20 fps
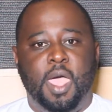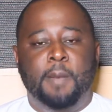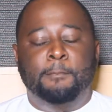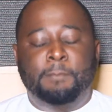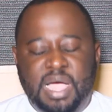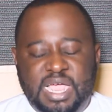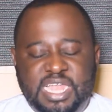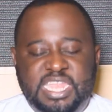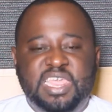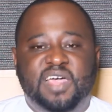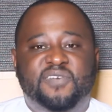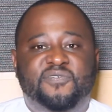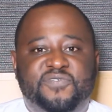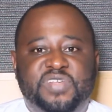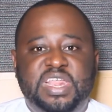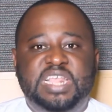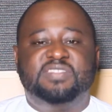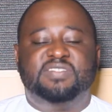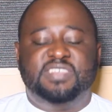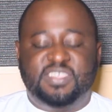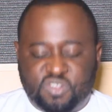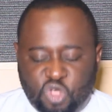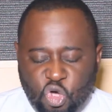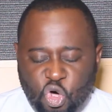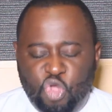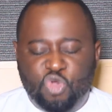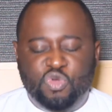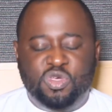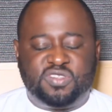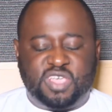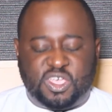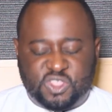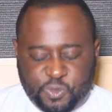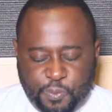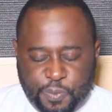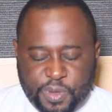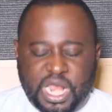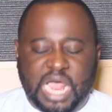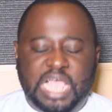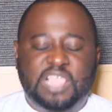My dear friends, there's always a
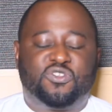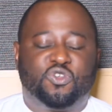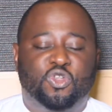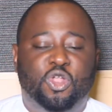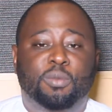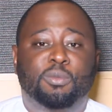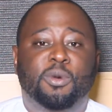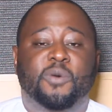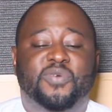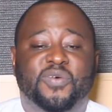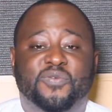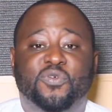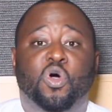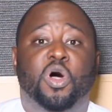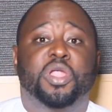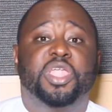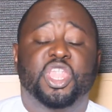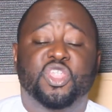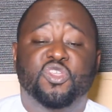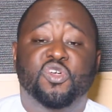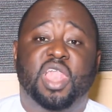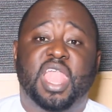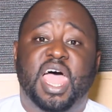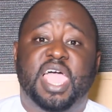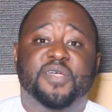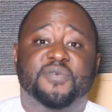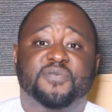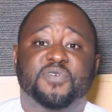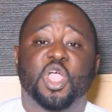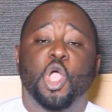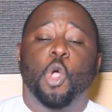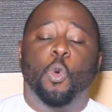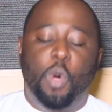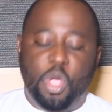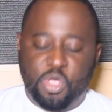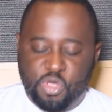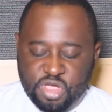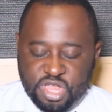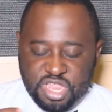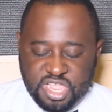supernatural move of God in your life
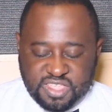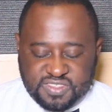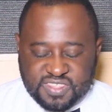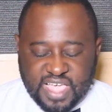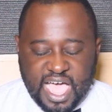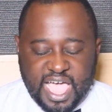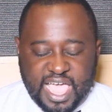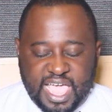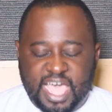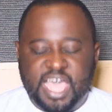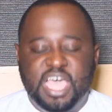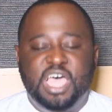when you desire